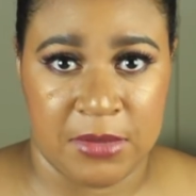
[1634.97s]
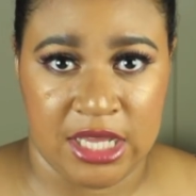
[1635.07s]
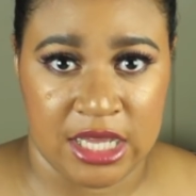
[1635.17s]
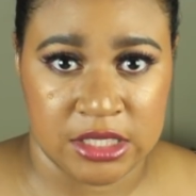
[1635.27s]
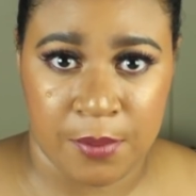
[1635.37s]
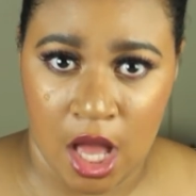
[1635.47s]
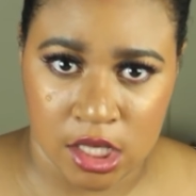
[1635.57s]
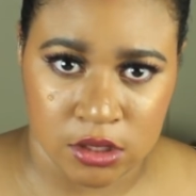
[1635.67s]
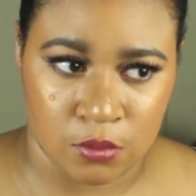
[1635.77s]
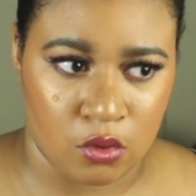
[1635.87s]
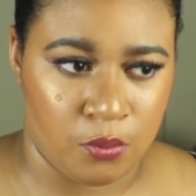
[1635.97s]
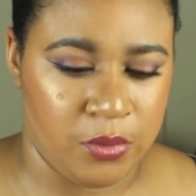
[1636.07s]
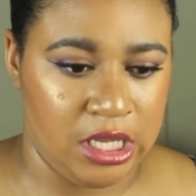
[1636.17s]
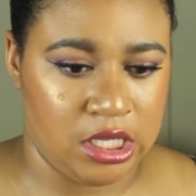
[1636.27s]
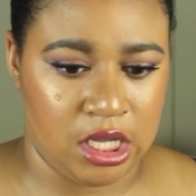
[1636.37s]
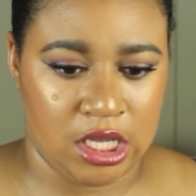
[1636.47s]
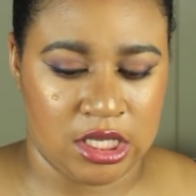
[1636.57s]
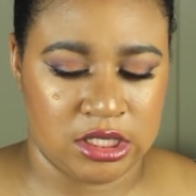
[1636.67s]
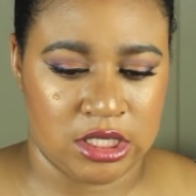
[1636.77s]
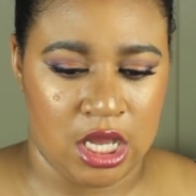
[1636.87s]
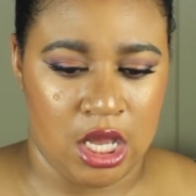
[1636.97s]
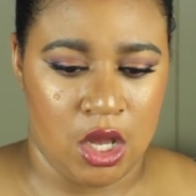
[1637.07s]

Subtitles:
many as possible because